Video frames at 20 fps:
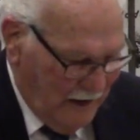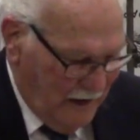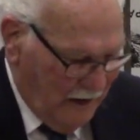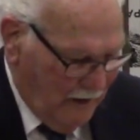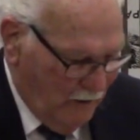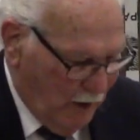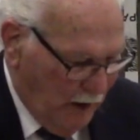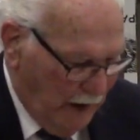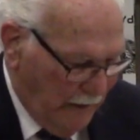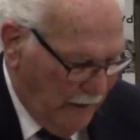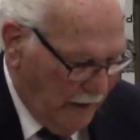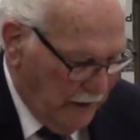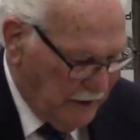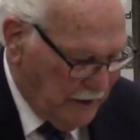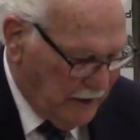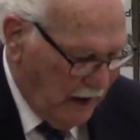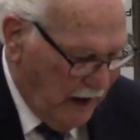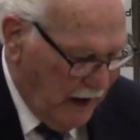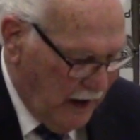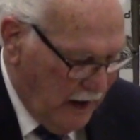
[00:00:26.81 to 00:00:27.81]
Well, they
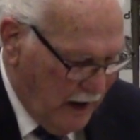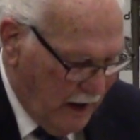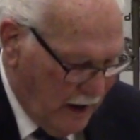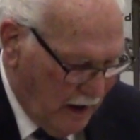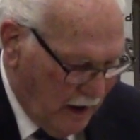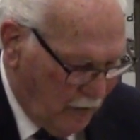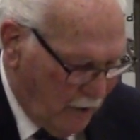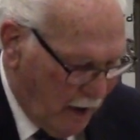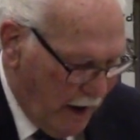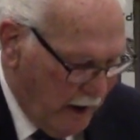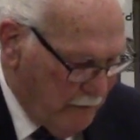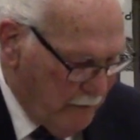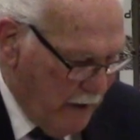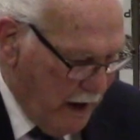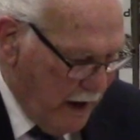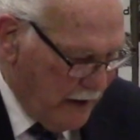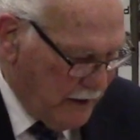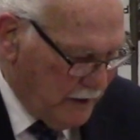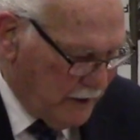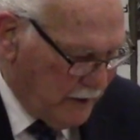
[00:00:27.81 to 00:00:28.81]
say uh, great
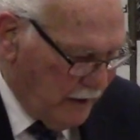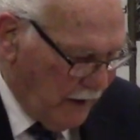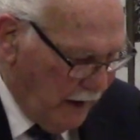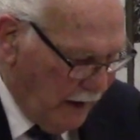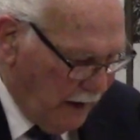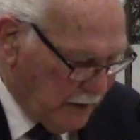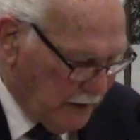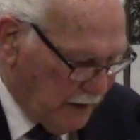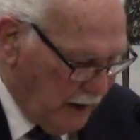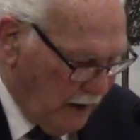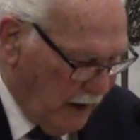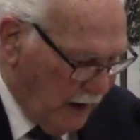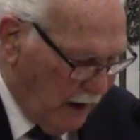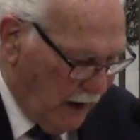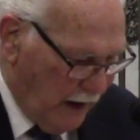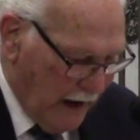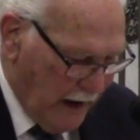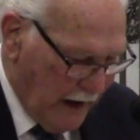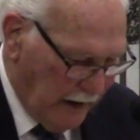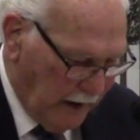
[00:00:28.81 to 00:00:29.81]
minds think
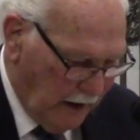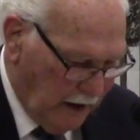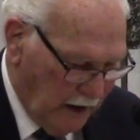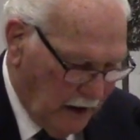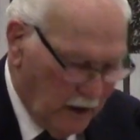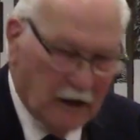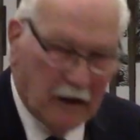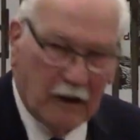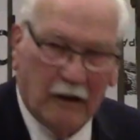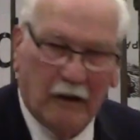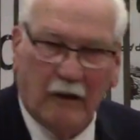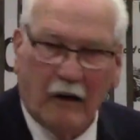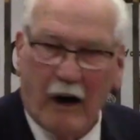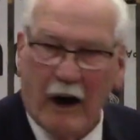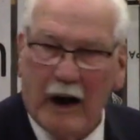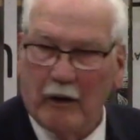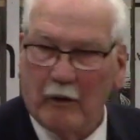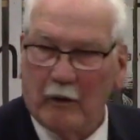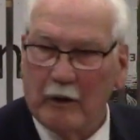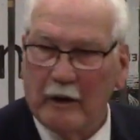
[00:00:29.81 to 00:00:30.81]
alike.
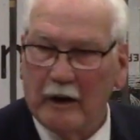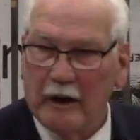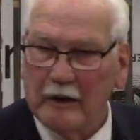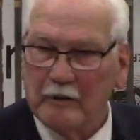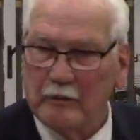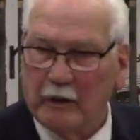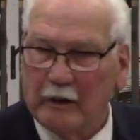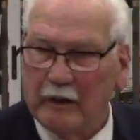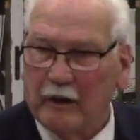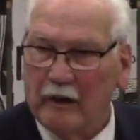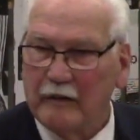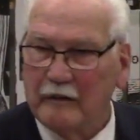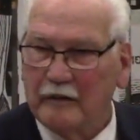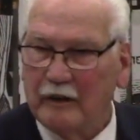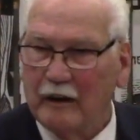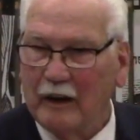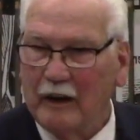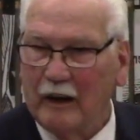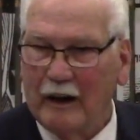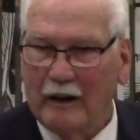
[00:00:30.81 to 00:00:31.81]
Howard, that's what they
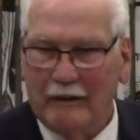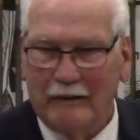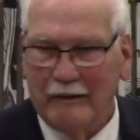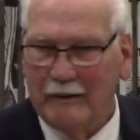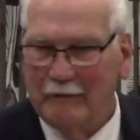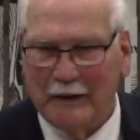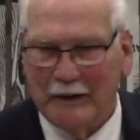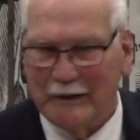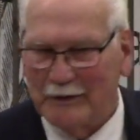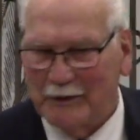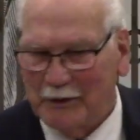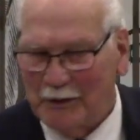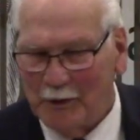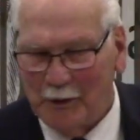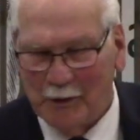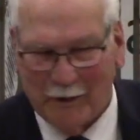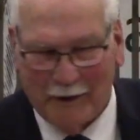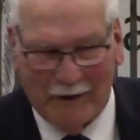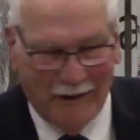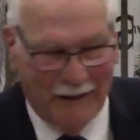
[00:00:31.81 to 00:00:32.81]
say. I don't know if that's
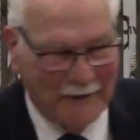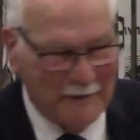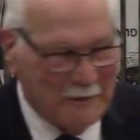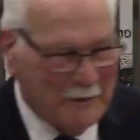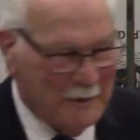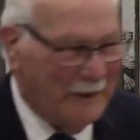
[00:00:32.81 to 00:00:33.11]
true or not.